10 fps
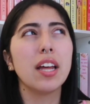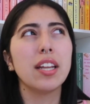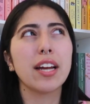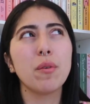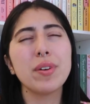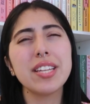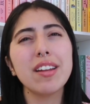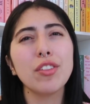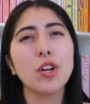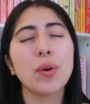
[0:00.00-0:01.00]
Like, it wasn't
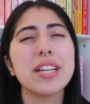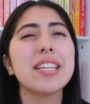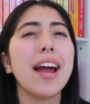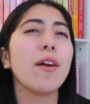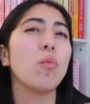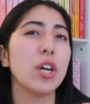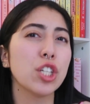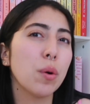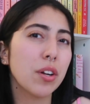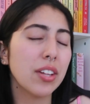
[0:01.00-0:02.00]
anything crazy. I
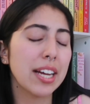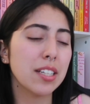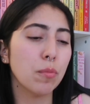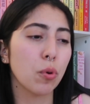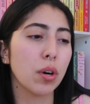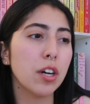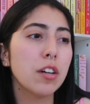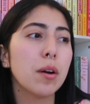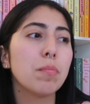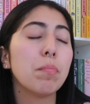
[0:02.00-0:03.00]
wish I would have liked it more,